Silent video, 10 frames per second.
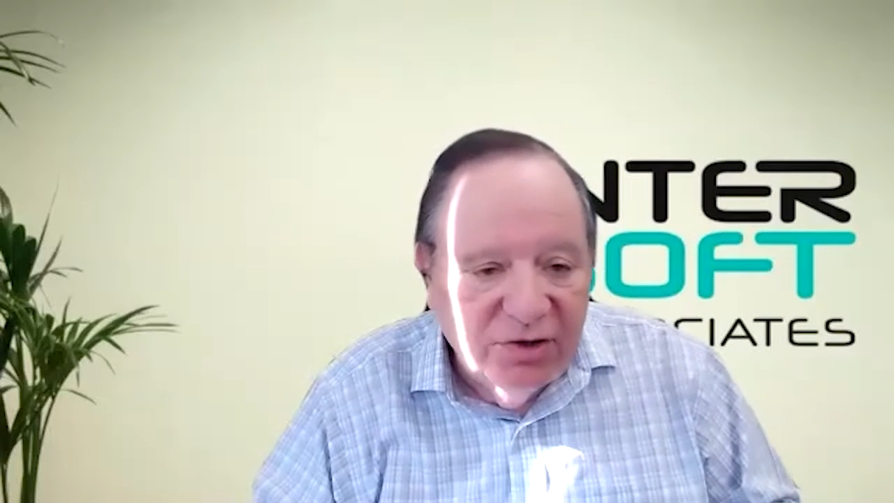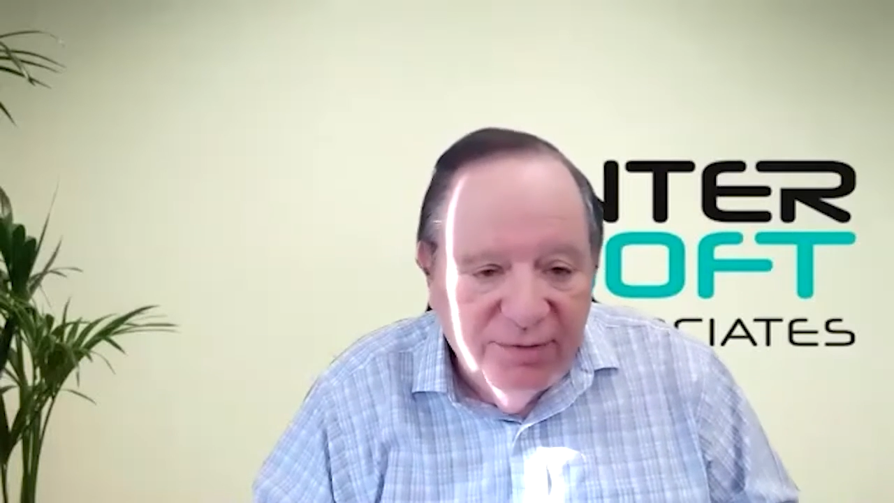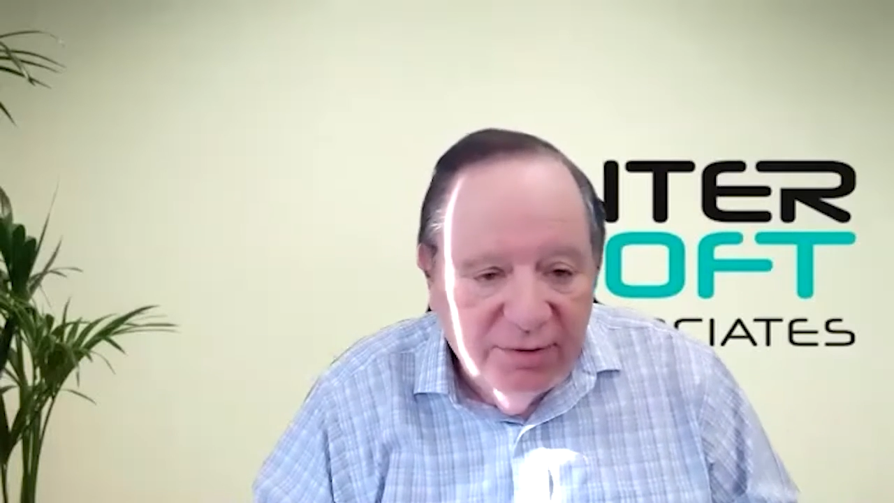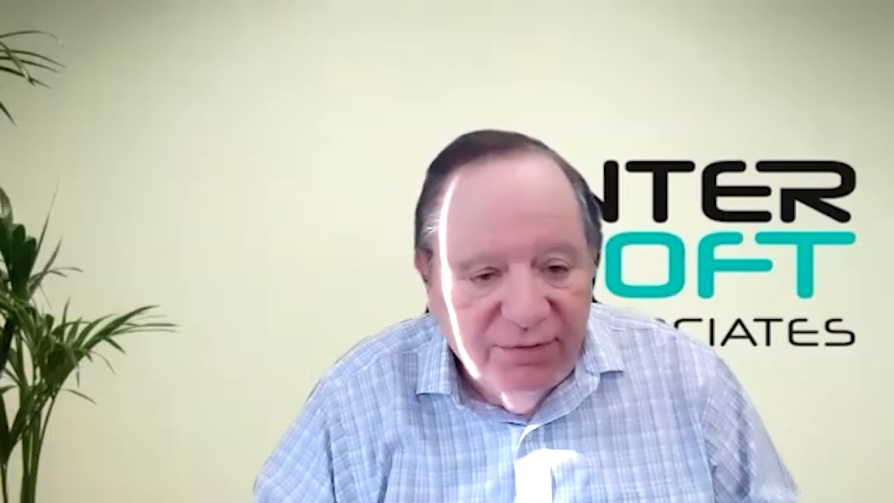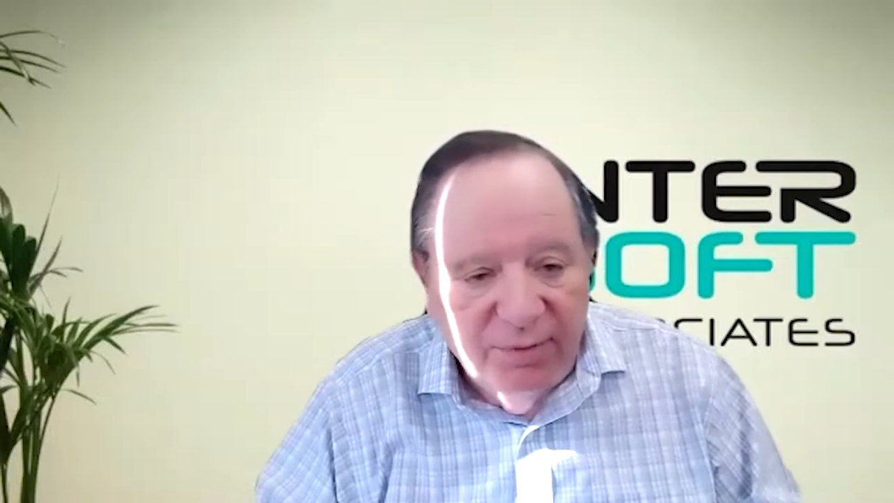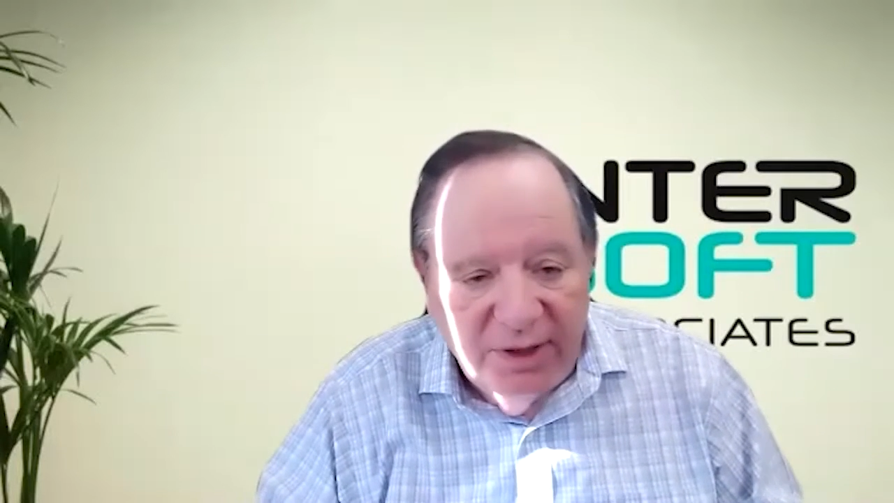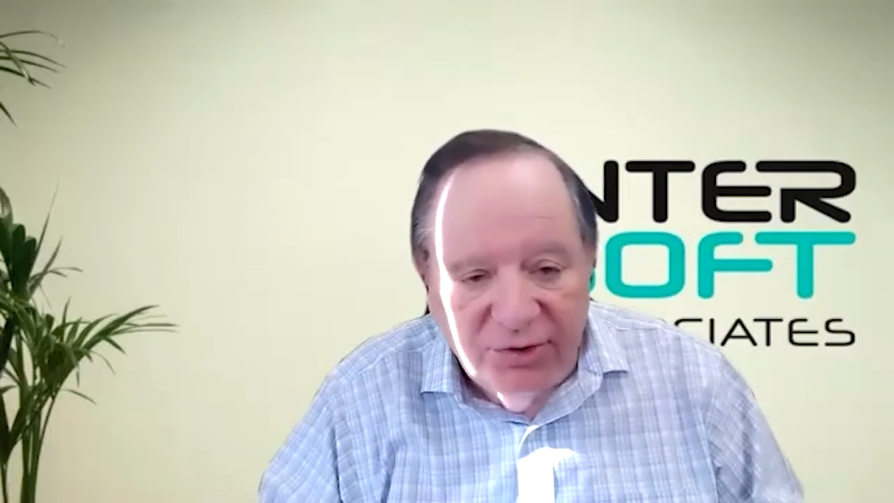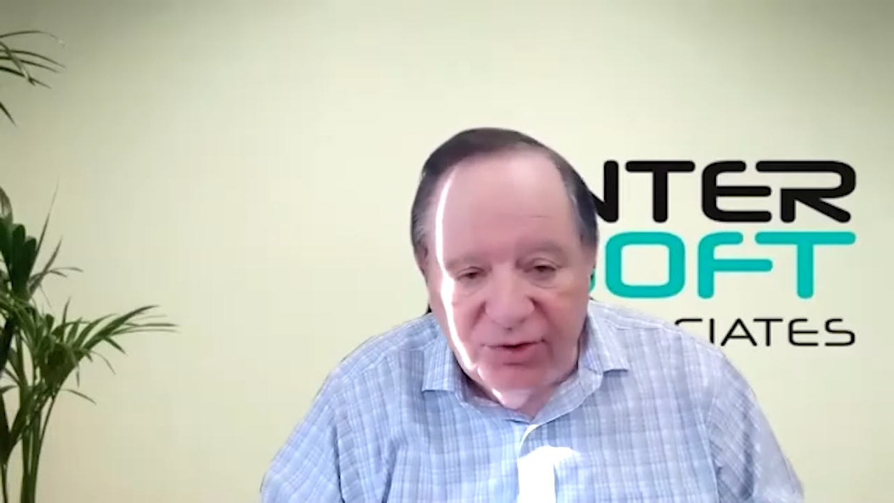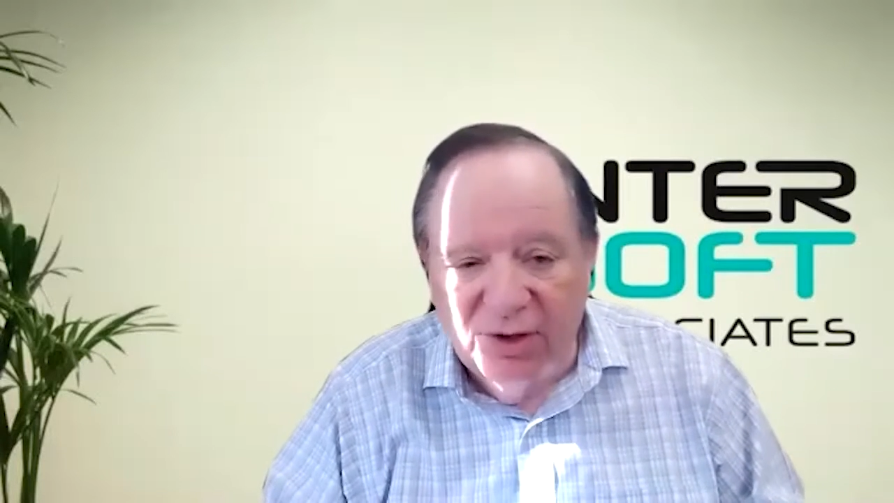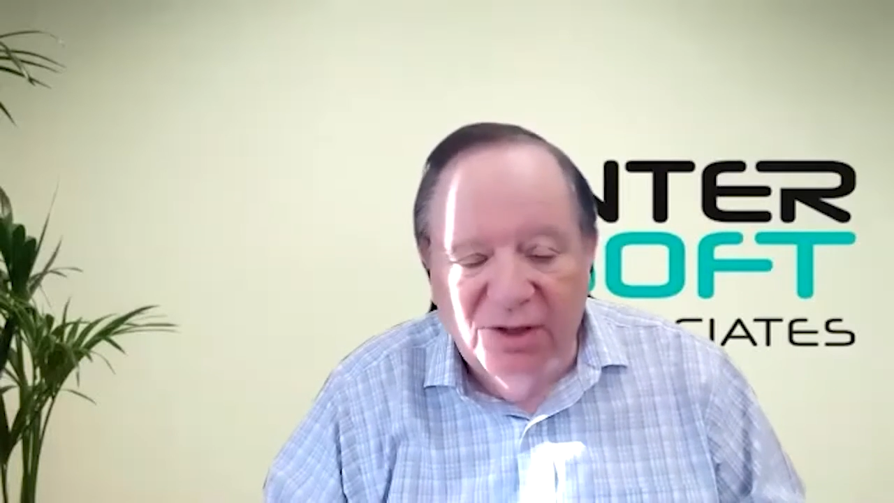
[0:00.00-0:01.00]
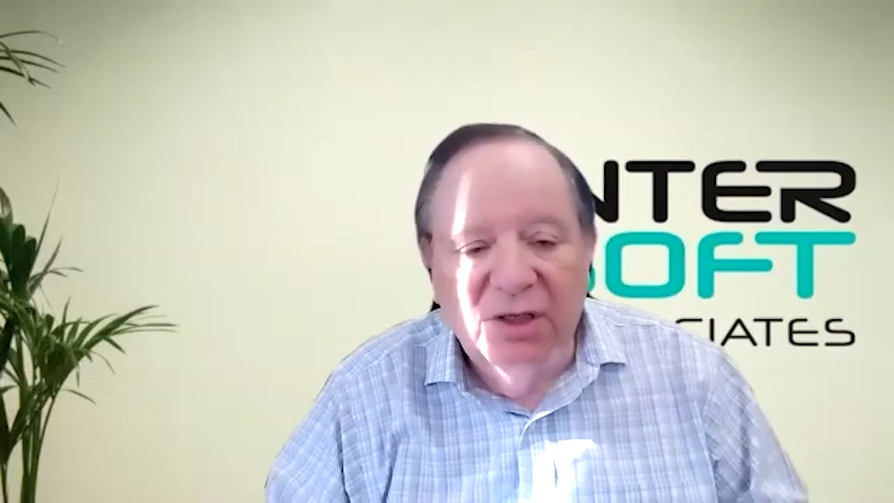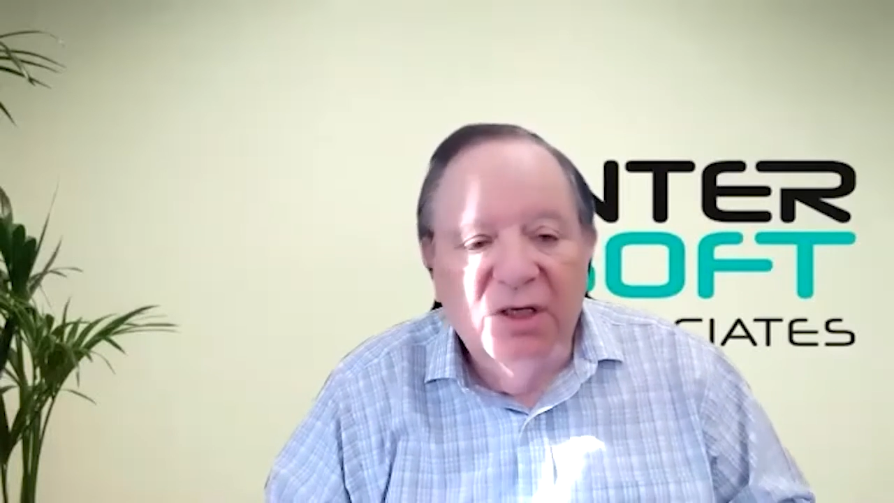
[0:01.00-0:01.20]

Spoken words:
of information.